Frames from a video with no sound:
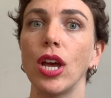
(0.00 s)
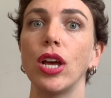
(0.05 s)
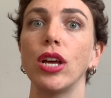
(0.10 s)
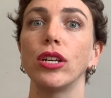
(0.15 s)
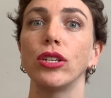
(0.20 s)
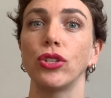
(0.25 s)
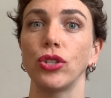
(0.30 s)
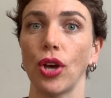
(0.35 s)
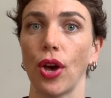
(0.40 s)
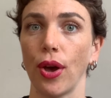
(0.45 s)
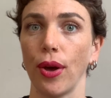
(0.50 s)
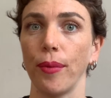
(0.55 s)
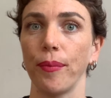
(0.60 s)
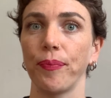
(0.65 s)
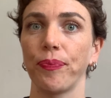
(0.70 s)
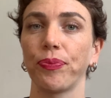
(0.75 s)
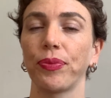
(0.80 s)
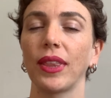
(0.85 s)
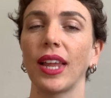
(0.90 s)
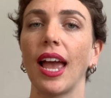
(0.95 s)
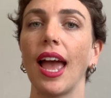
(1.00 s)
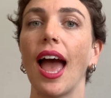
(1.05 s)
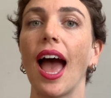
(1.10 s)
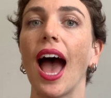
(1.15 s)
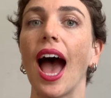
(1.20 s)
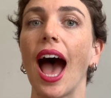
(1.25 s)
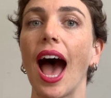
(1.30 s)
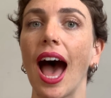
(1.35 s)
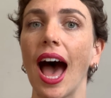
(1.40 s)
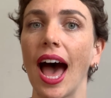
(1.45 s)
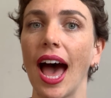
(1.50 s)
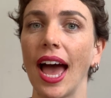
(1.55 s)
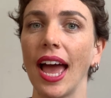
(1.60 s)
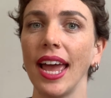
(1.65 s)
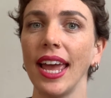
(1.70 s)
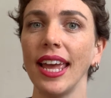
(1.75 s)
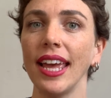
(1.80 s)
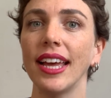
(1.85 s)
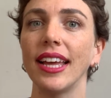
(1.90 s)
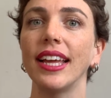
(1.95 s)
So,
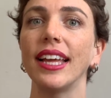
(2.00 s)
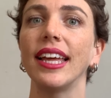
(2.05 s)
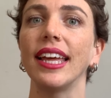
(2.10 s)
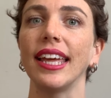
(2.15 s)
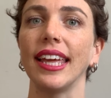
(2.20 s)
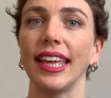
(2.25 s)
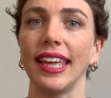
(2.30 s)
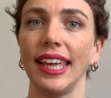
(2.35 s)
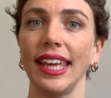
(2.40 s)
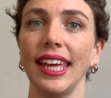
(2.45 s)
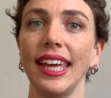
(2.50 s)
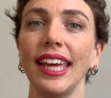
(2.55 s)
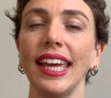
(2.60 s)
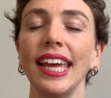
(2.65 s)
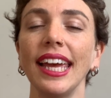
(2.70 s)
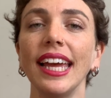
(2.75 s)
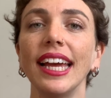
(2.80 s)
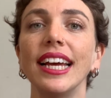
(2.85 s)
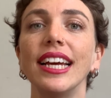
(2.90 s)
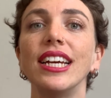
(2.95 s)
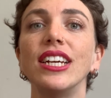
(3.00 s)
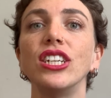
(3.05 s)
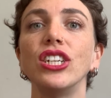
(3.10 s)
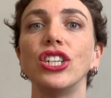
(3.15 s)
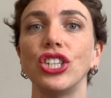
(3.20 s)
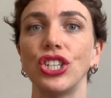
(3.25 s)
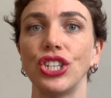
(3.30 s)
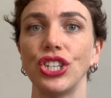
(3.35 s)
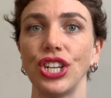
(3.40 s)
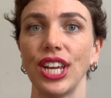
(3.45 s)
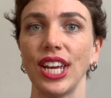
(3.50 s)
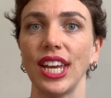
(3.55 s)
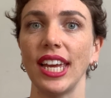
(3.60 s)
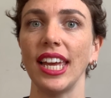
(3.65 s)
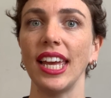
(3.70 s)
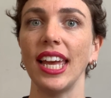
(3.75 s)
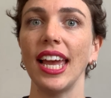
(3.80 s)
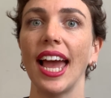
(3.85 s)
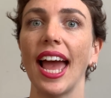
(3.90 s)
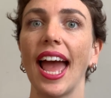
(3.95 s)
I, he, she,